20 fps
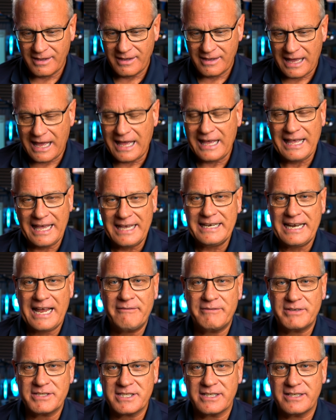I hate
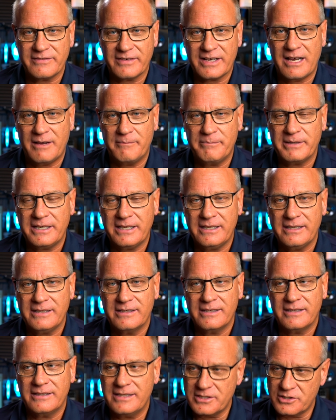Avid as a company.
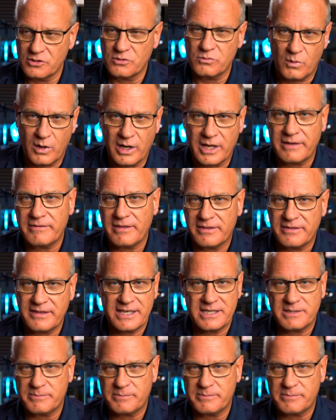This is one of the things,